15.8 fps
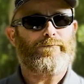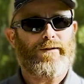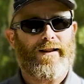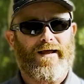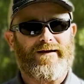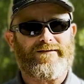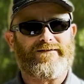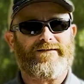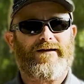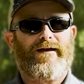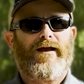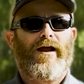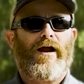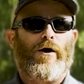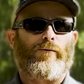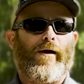place
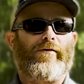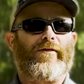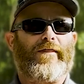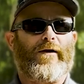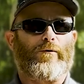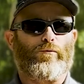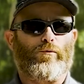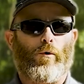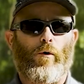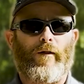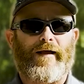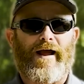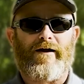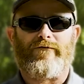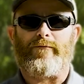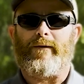rather than
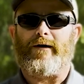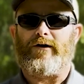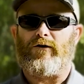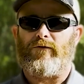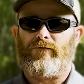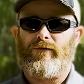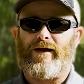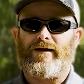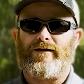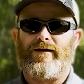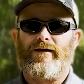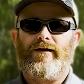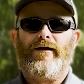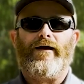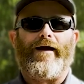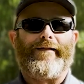rolling out from under your feet,
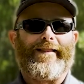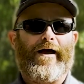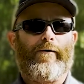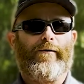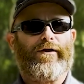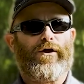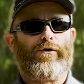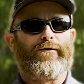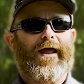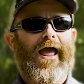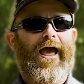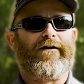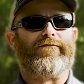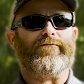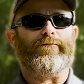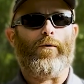allowing you to
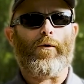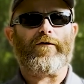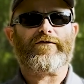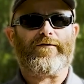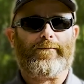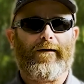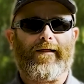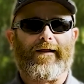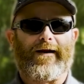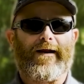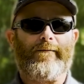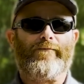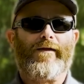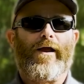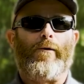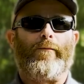have more stability
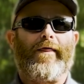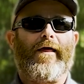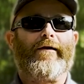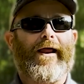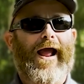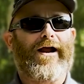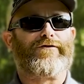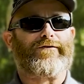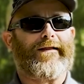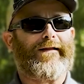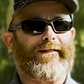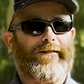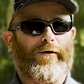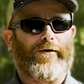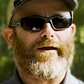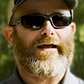without actually
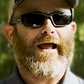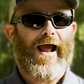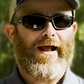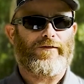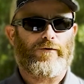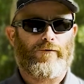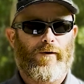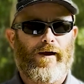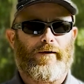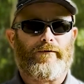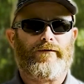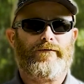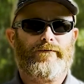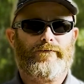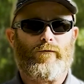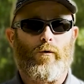looking at the ground
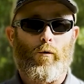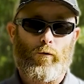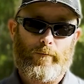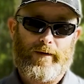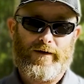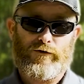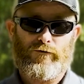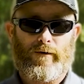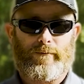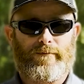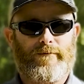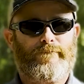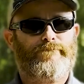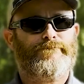or being tripped.